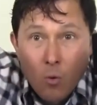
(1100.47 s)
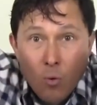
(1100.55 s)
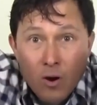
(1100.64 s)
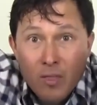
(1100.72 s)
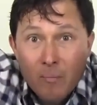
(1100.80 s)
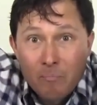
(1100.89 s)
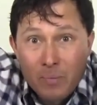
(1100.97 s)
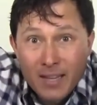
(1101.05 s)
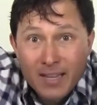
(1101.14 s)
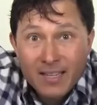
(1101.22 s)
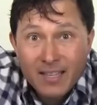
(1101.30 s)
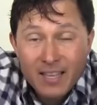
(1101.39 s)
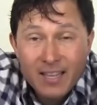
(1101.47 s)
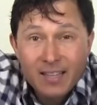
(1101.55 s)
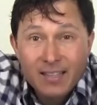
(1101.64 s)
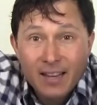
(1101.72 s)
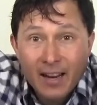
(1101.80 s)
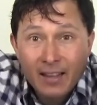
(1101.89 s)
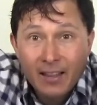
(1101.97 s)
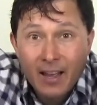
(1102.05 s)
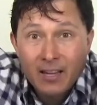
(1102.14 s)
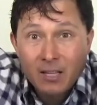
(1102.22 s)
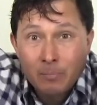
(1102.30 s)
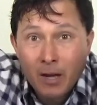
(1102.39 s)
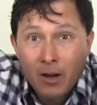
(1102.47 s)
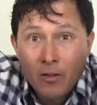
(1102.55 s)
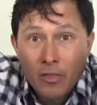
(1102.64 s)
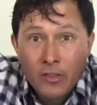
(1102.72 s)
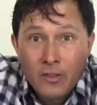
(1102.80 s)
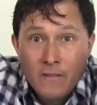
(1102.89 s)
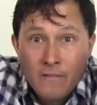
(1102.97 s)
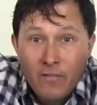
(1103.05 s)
One of the biggest things that I liked about the